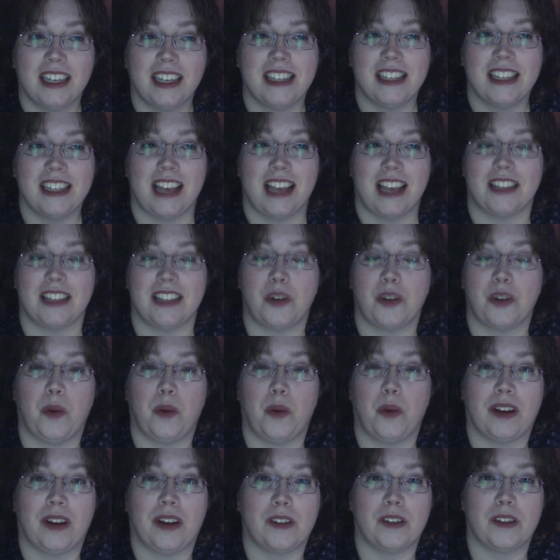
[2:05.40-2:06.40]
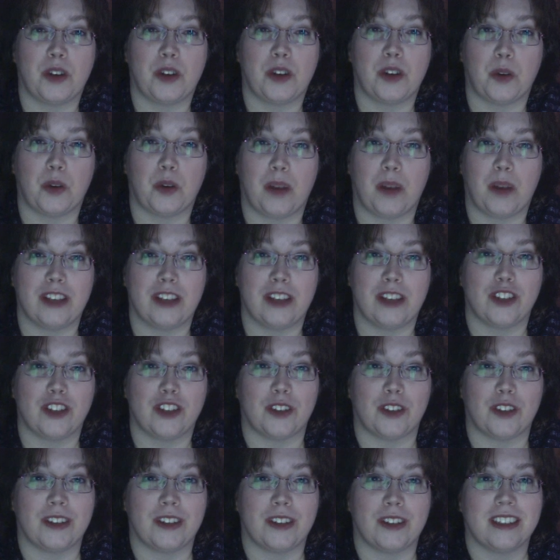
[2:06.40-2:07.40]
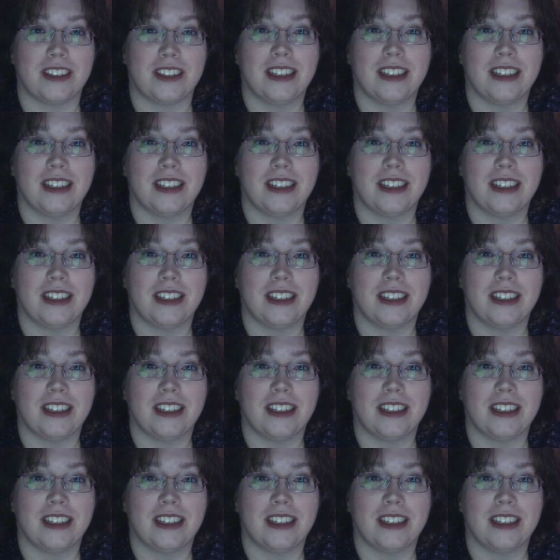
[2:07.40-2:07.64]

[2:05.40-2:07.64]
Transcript: Tess wears her red shirt